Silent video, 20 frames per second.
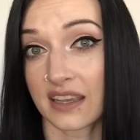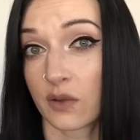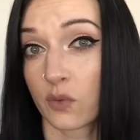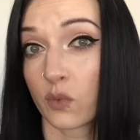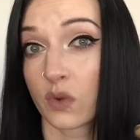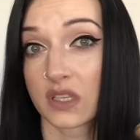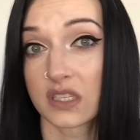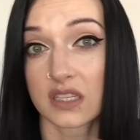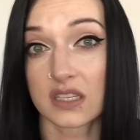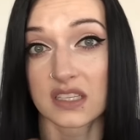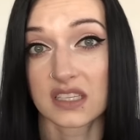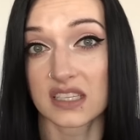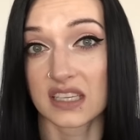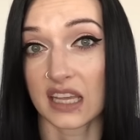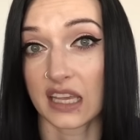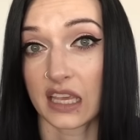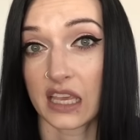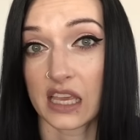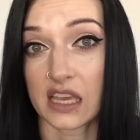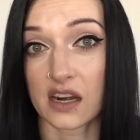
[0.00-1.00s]
It wasn't
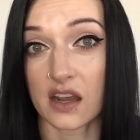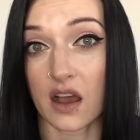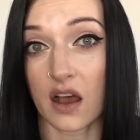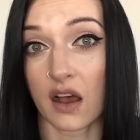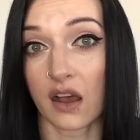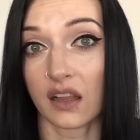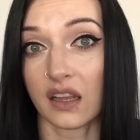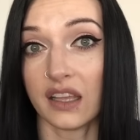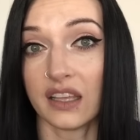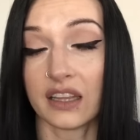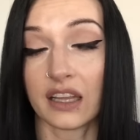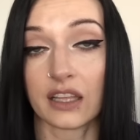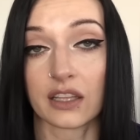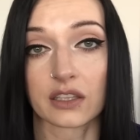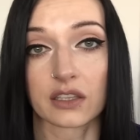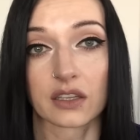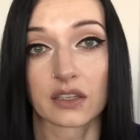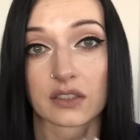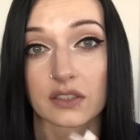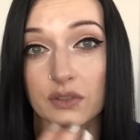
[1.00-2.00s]
sticky at all. It
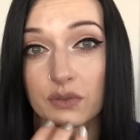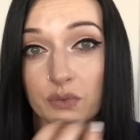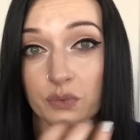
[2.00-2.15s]
looked